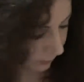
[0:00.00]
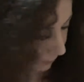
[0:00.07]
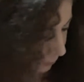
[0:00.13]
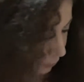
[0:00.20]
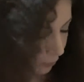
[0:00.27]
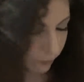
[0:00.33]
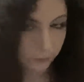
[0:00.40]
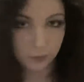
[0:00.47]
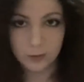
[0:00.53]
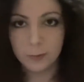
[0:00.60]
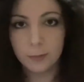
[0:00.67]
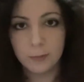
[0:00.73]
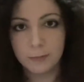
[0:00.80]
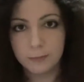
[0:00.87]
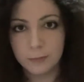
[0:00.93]
Sorry for the
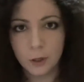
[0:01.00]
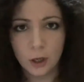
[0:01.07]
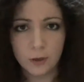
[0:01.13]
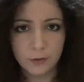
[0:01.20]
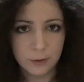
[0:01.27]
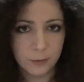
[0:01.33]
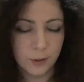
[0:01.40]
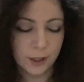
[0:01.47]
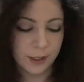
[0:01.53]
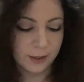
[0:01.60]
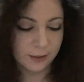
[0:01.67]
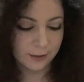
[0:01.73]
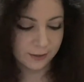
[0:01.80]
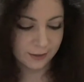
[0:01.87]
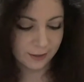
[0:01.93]
coffee
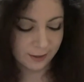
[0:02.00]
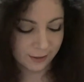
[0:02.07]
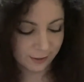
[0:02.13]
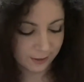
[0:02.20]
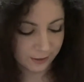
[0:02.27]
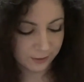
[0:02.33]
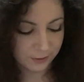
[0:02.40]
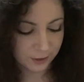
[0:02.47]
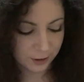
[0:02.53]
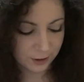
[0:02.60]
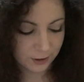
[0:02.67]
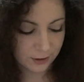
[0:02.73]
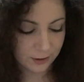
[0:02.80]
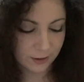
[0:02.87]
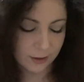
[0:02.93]
break.
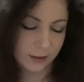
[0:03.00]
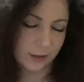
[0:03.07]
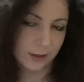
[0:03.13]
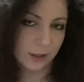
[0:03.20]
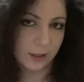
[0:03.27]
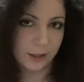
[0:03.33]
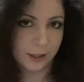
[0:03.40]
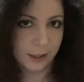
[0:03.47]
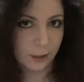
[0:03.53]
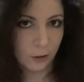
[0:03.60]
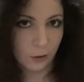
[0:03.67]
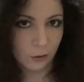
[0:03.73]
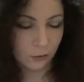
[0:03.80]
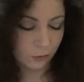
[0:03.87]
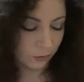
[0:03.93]
It's gonna get
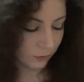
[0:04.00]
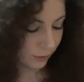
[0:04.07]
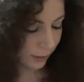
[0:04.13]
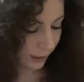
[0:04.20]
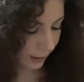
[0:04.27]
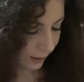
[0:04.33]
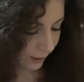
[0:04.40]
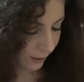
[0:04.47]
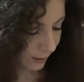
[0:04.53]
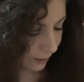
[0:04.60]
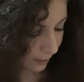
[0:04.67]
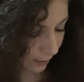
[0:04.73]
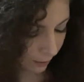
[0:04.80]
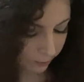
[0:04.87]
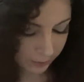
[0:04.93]
cold and
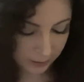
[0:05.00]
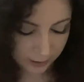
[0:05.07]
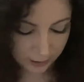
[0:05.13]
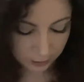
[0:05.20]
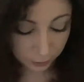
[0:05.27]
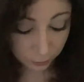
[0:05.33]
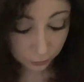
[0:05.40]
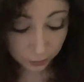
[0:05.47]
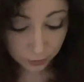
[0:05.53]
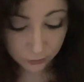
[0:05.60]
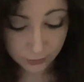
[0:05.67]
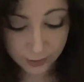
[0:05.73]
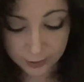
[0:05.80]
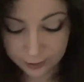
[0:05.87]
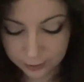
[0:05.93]
I might get too
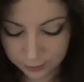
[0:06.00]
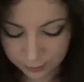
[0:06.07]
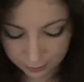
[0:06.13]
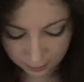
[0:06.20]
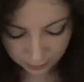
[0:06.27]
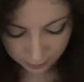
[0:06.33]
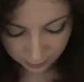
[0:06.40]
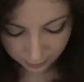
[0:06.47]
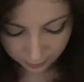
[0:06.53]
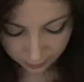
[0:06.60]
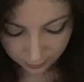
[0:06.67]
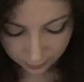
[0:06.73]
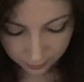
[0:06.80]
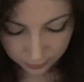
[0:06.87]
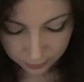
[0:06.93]
distracted.
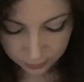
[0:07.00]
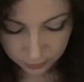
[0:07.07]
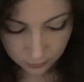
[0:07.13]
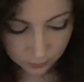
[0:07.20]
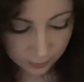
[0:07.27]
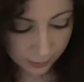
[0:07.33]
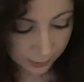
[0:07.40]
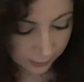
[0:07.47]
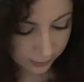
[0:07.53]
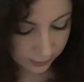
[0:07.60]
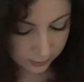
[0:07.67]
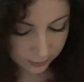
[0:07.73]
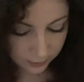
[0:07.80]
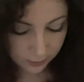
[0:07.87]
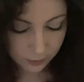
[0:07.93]
So the
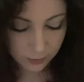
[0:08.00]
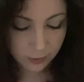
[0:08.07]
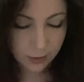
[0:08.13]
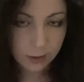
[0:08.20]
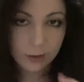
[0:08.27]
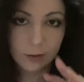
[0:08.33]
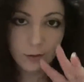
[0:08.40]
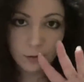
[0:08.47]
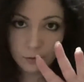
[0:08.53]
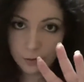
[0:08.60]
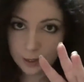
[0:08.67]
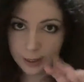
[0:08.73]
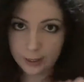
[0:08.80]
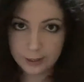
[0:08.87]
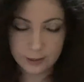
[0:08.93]
next
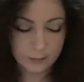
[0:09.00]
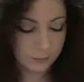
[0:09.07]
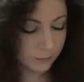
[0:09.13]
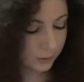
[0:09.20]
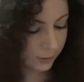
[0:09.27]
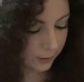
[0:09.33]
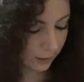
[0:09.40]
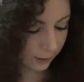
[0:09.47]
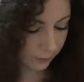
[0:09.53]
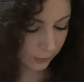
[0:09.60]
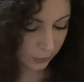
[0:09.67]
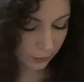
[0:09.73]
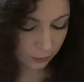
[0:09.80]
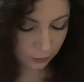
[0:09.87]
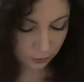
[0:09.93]
3 items that I'm
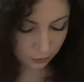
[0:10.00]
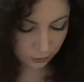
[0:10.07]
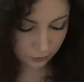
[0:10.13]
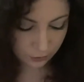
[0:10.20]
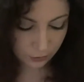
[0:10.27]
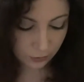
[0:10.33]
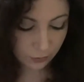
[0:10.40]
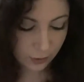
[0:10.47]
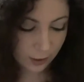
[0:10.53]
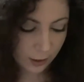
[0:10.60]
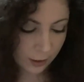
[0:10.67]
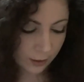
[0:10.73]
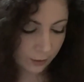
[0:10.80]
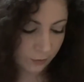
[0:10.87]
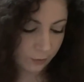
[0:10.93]
going to show you
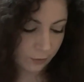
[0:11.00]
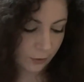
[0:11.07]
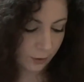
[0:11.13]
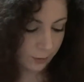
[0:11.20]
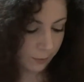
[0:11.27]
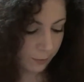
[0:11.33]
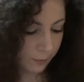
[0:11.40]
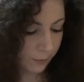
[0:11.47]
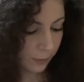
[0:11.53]
are from